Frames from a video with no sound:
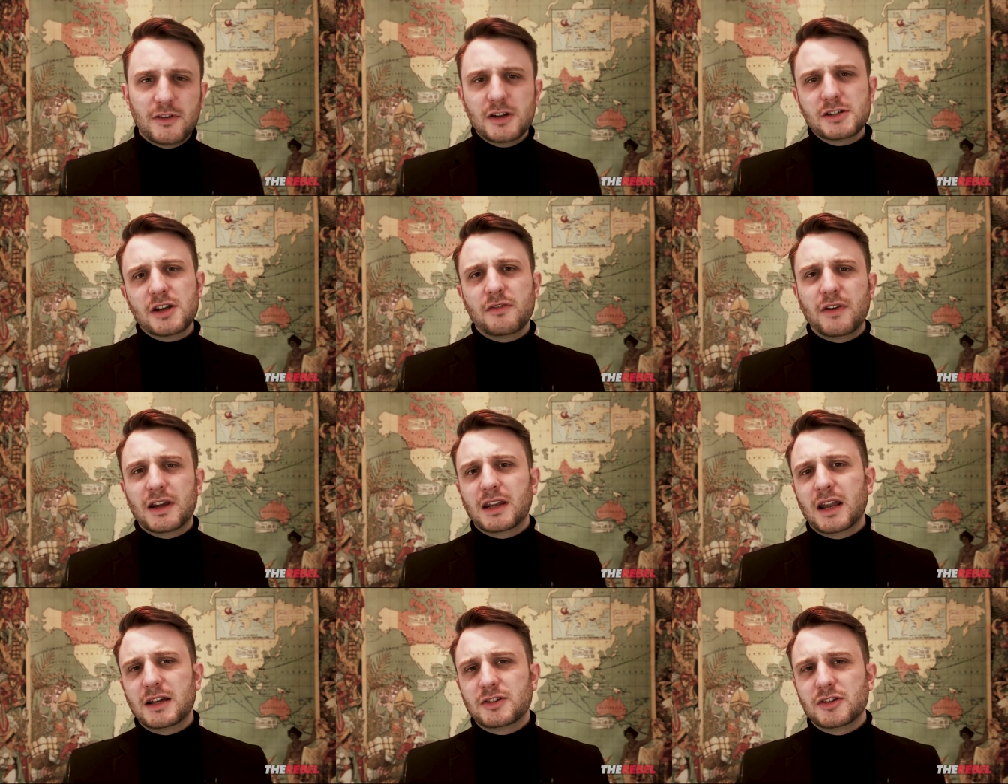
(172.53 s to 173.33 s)
First off,
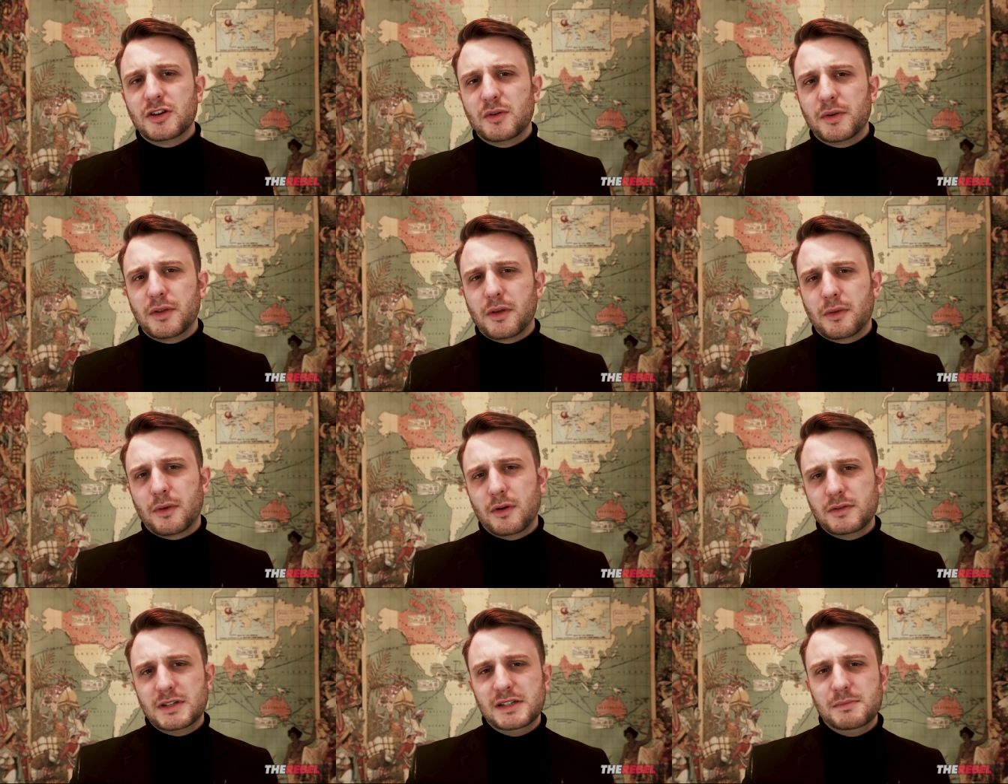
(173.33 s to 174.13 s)
I'd like to know what the
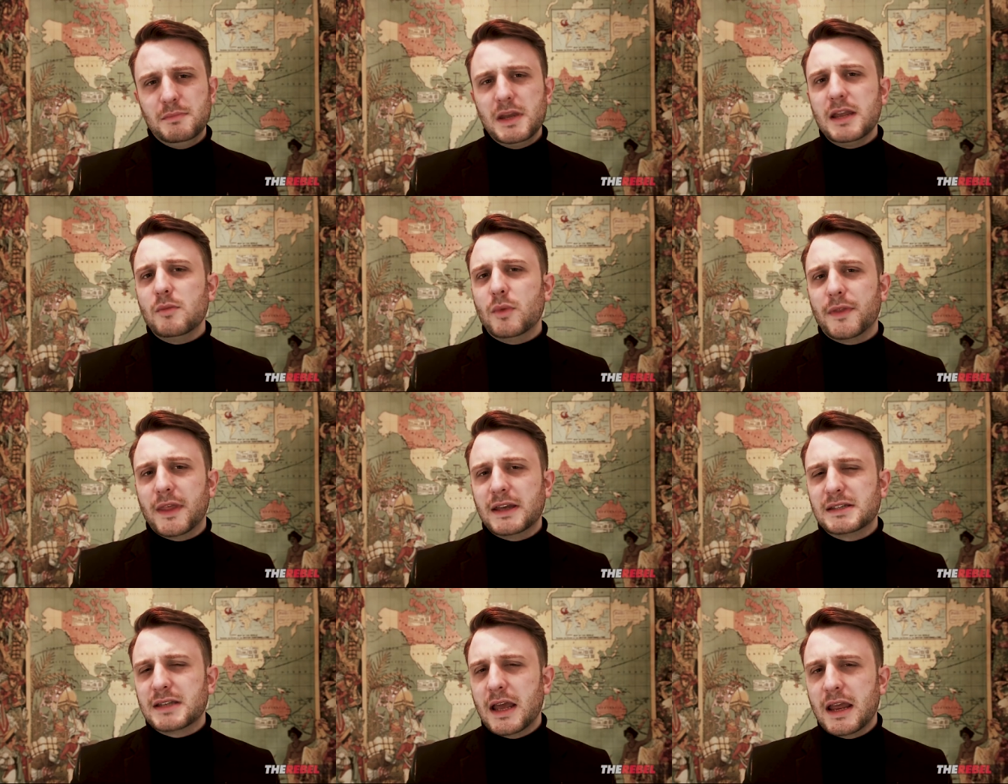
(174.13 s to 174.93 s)
authorities mean when
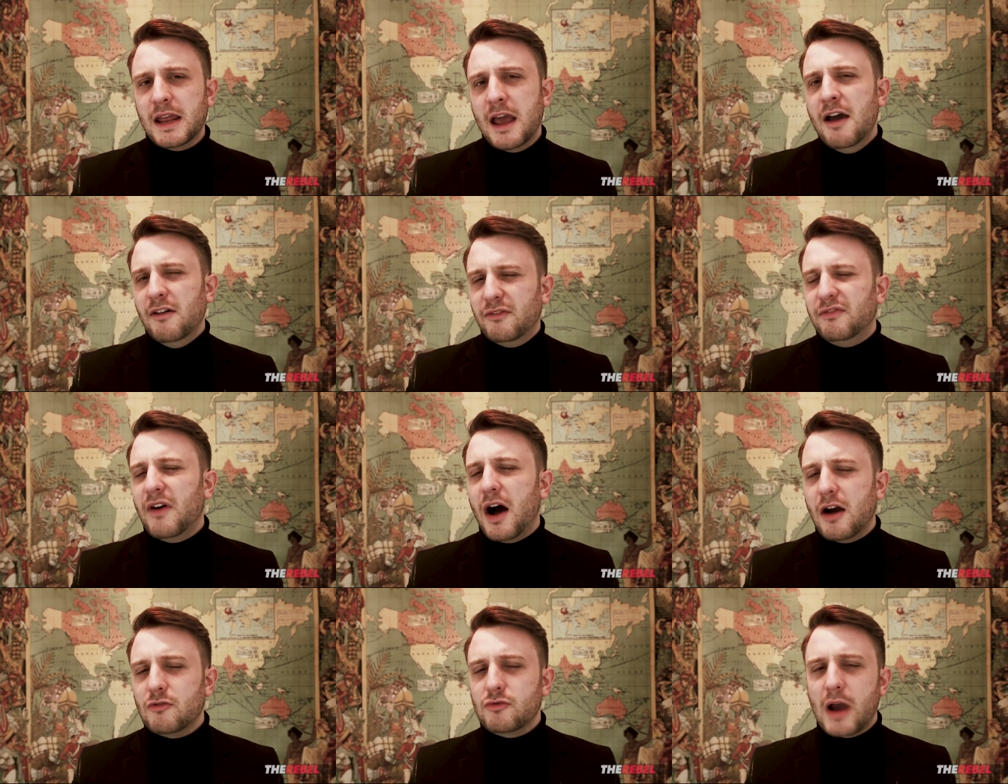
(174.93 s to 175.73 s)
they say
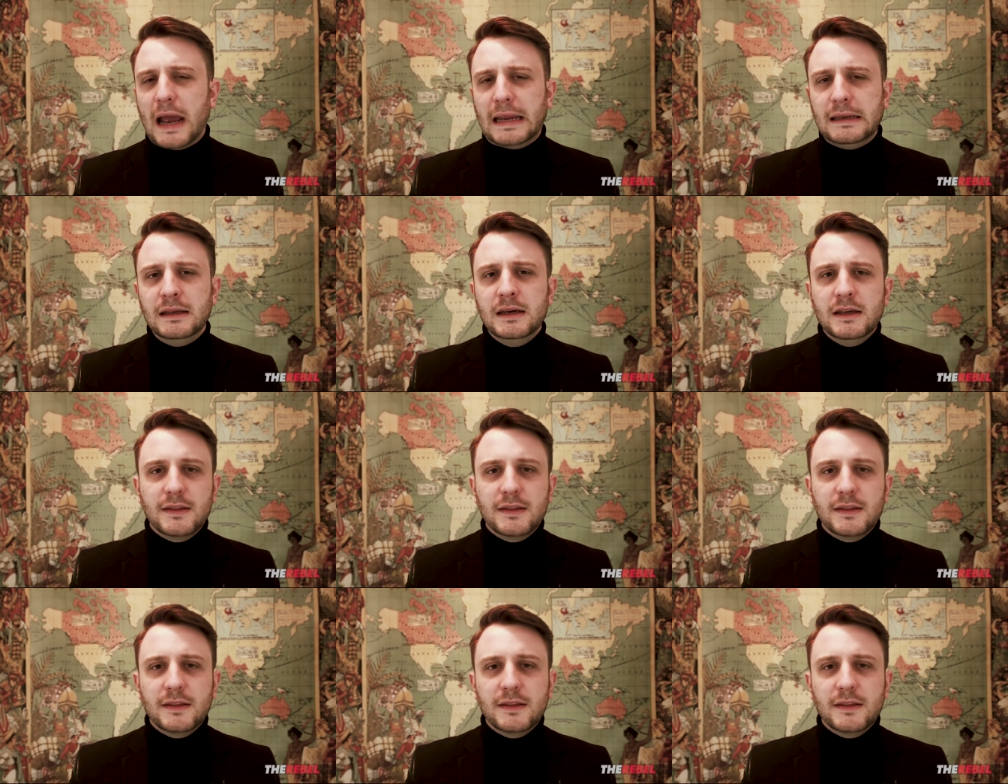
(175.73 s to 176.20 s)
far right.